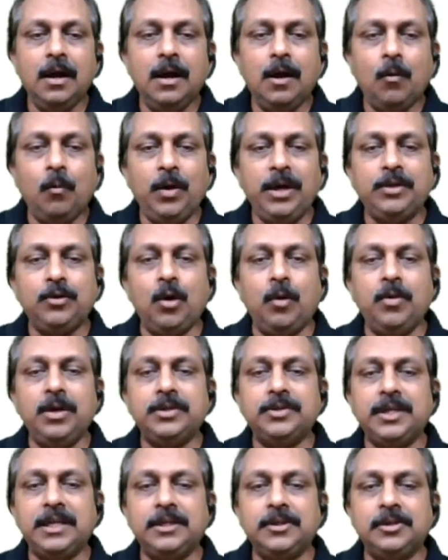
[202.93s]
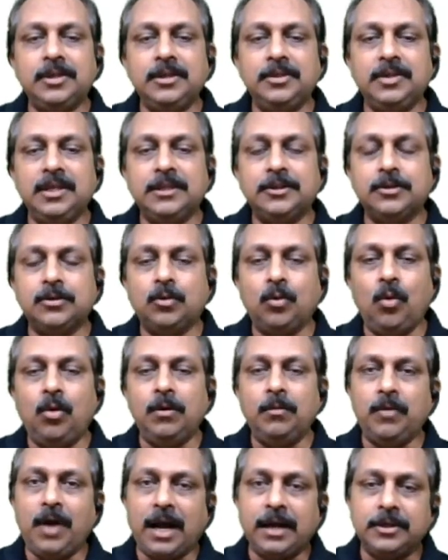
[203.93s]
With over 66 crore
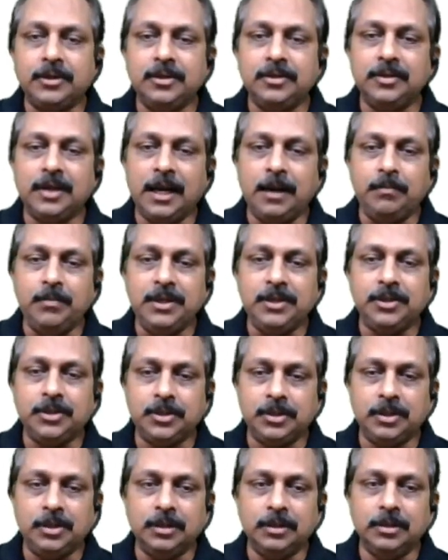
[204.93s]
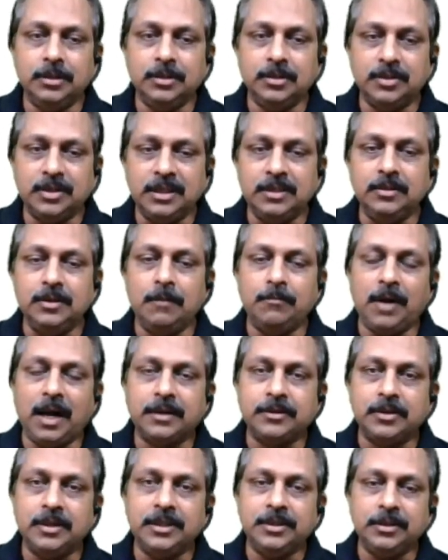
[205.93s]
vaccines administered since the
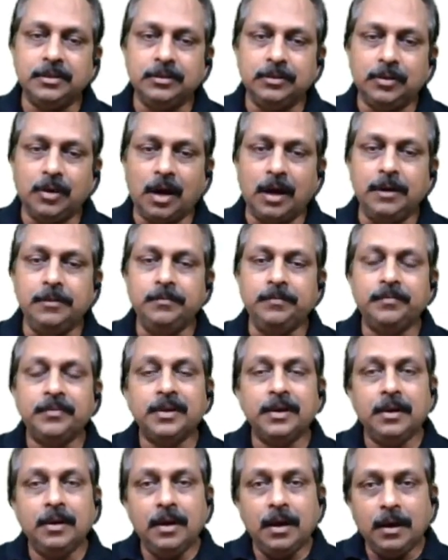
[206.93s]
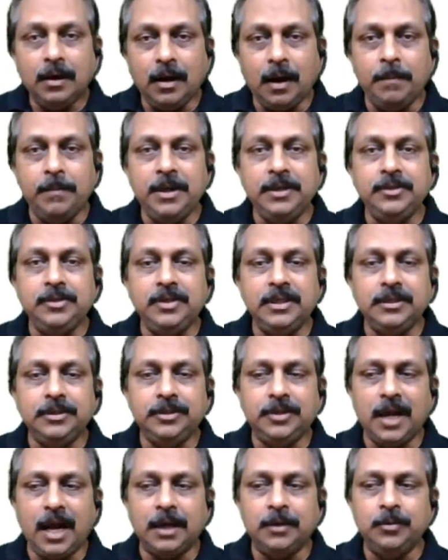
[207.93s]
vaccination drive commenced in
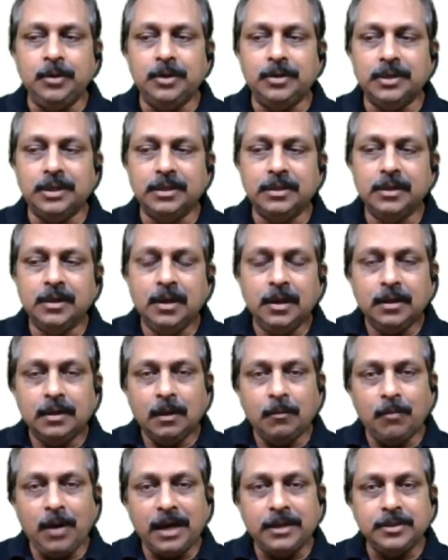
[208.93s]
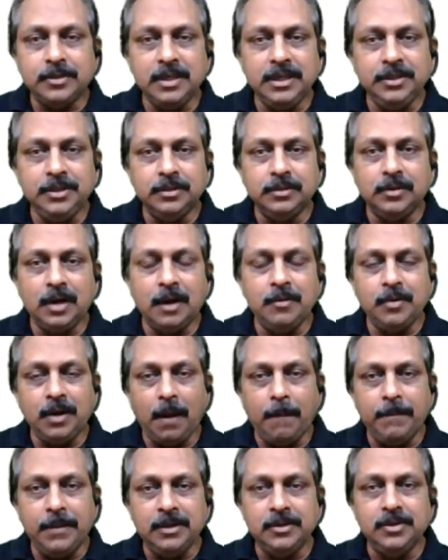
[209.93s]
January. The vaccination drive
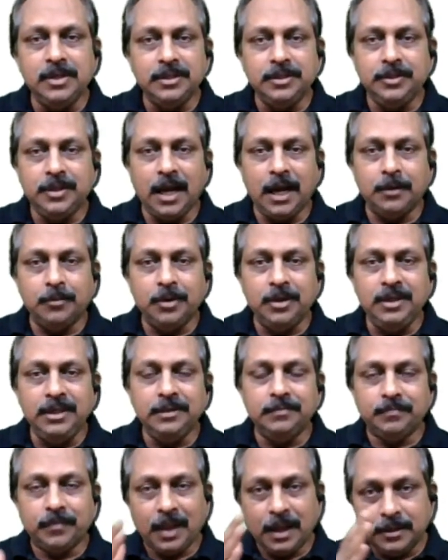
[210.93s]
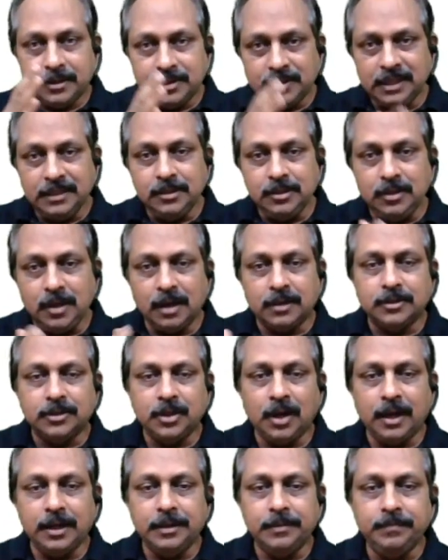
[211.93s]
commenced in January. Since that
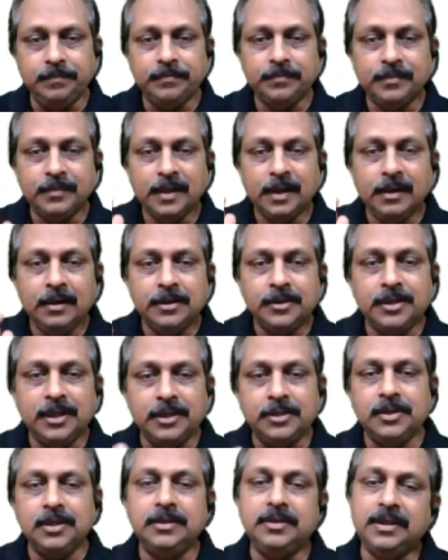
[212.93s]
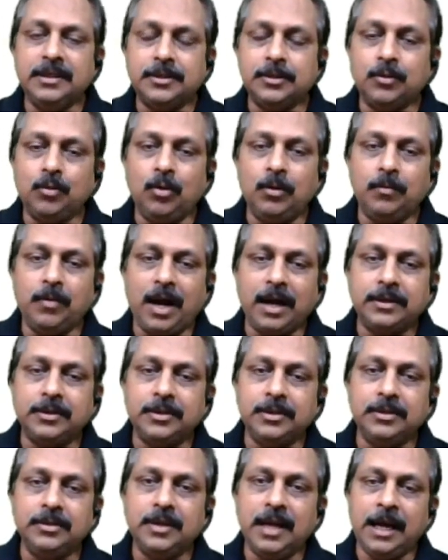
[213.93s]
time, 66 crore
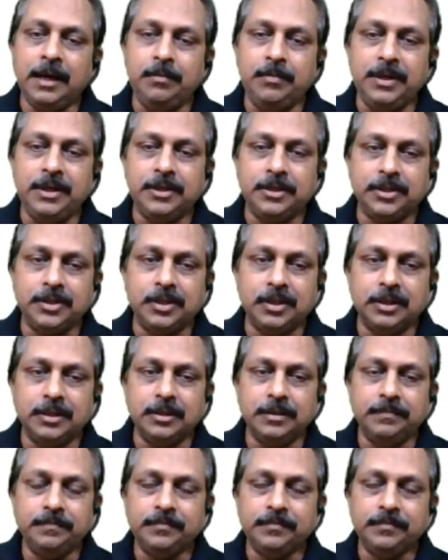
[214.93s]
vaccines administered.